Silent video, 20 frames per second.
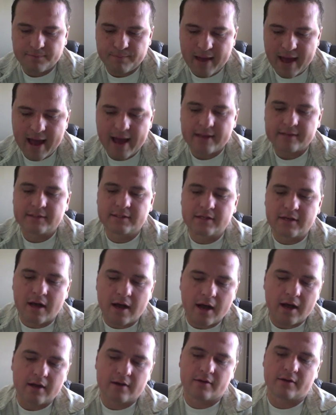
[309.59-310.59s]
past
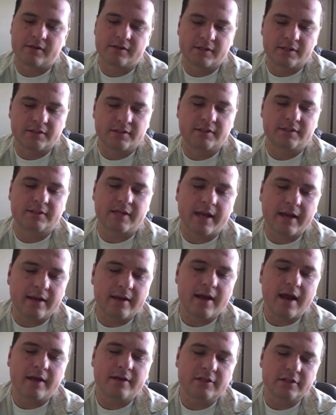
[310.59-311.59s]
Congresses decided
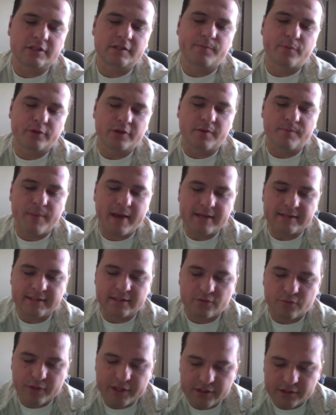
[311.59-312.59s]
not to support the
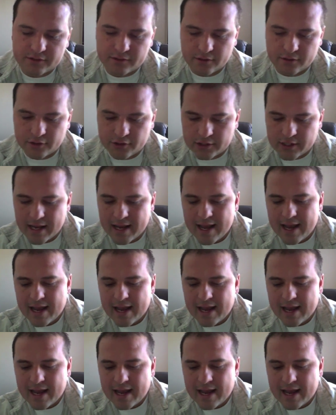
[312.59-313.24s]
basic research